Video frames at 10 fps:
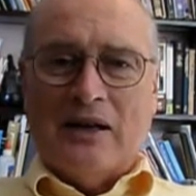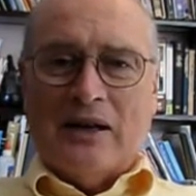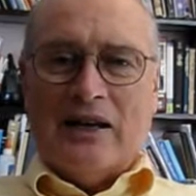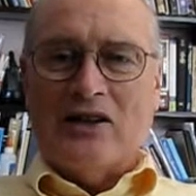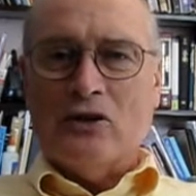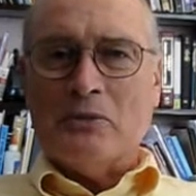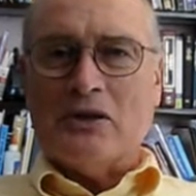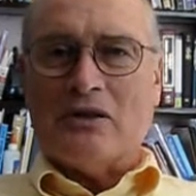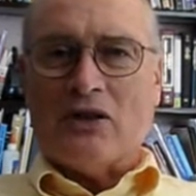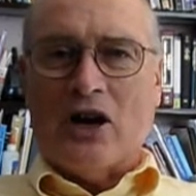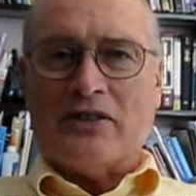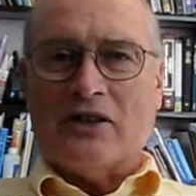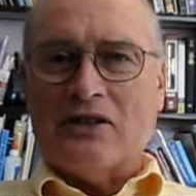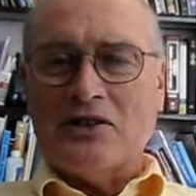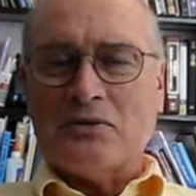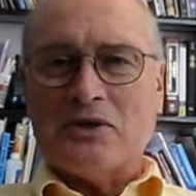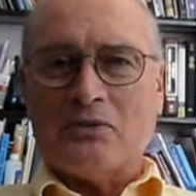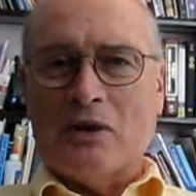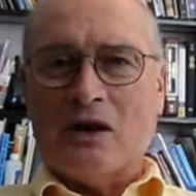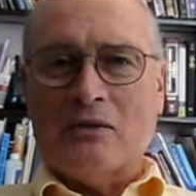And Hilbert thought that this was
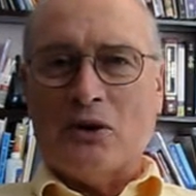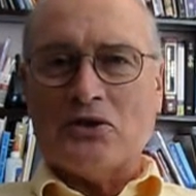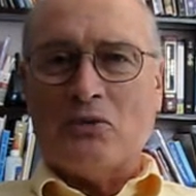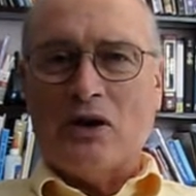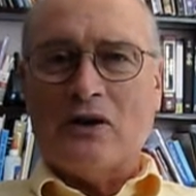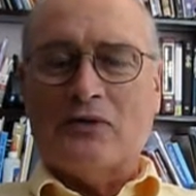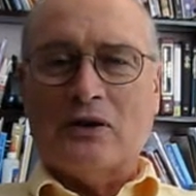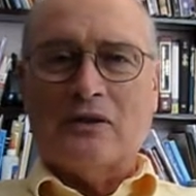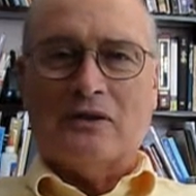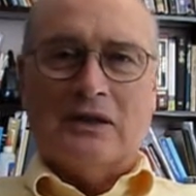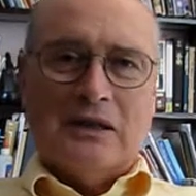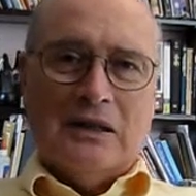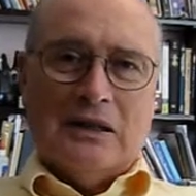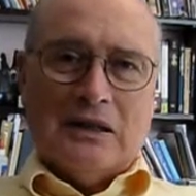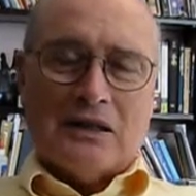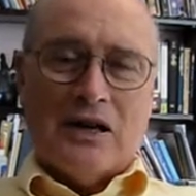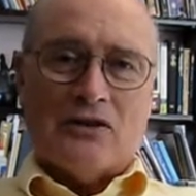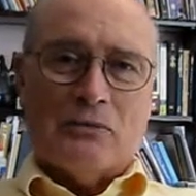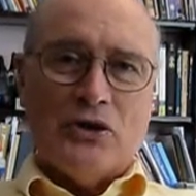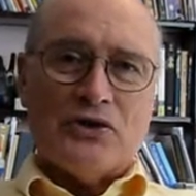one of the most wonderful
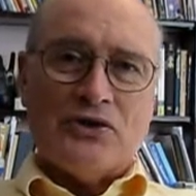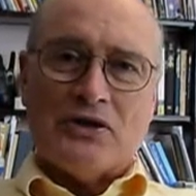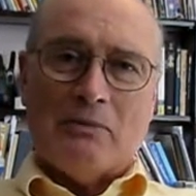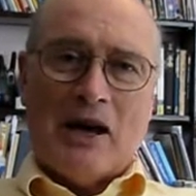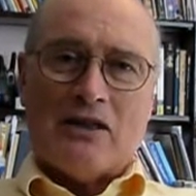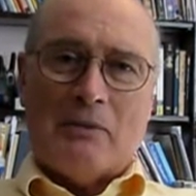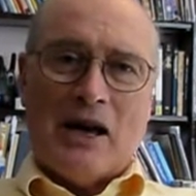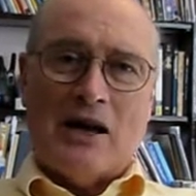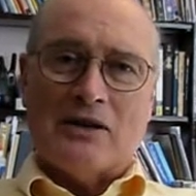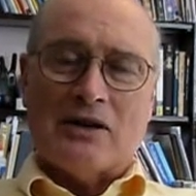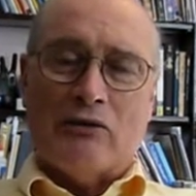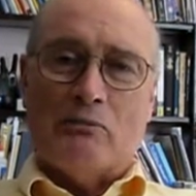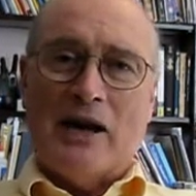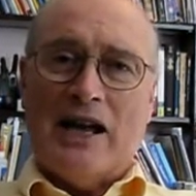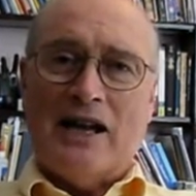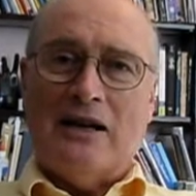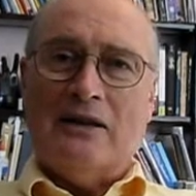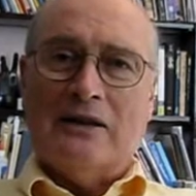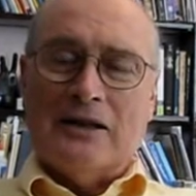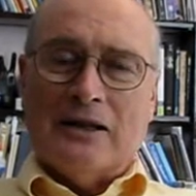contributions to mathematics ever made.
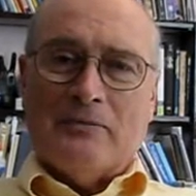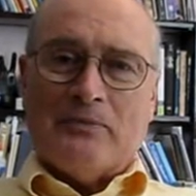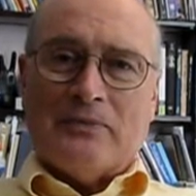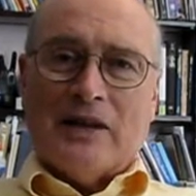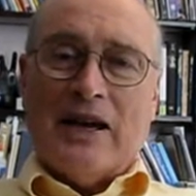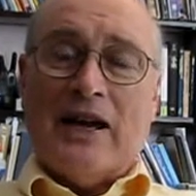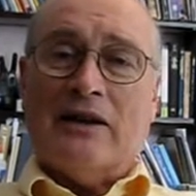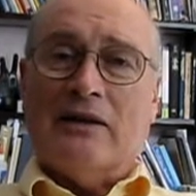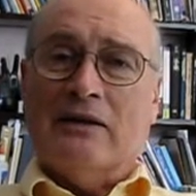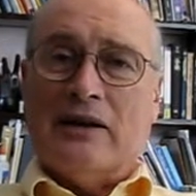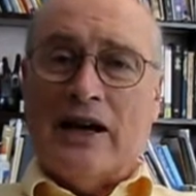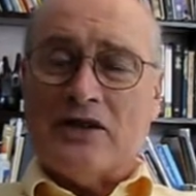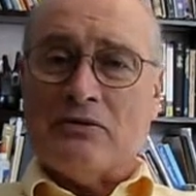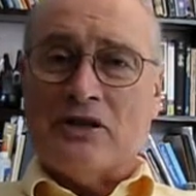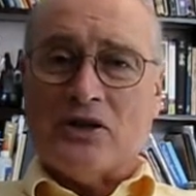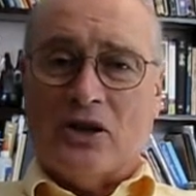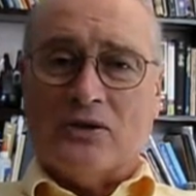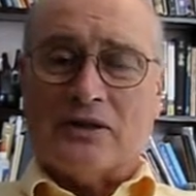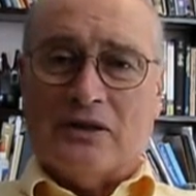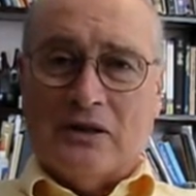And as a
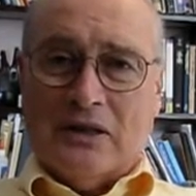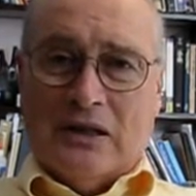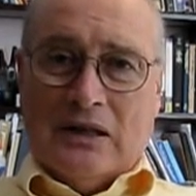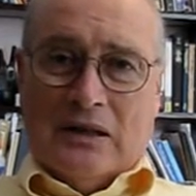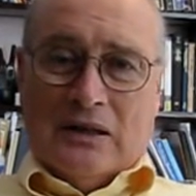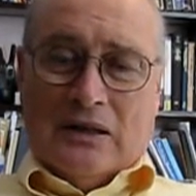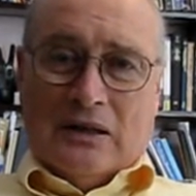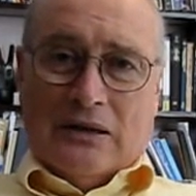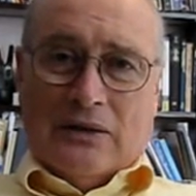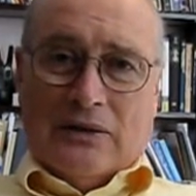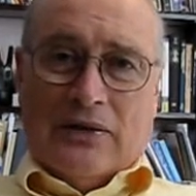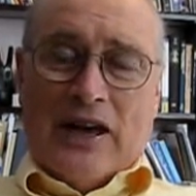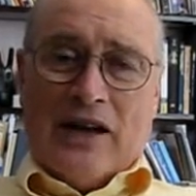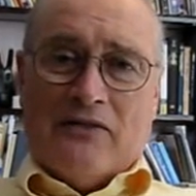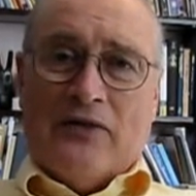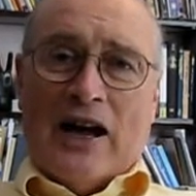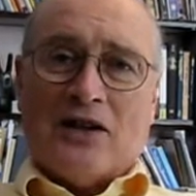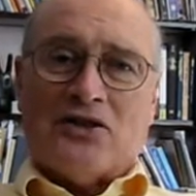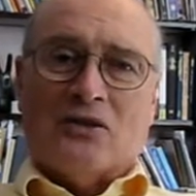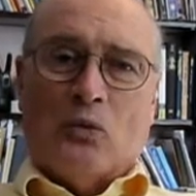result, that
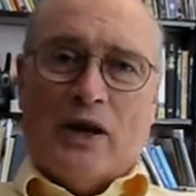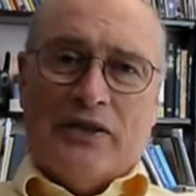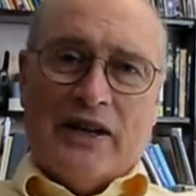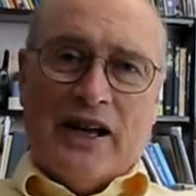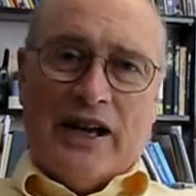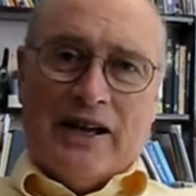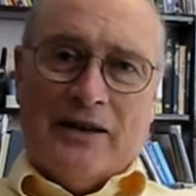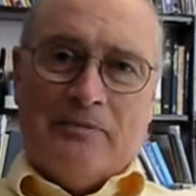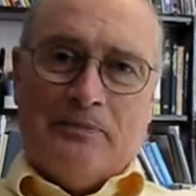faction won the day,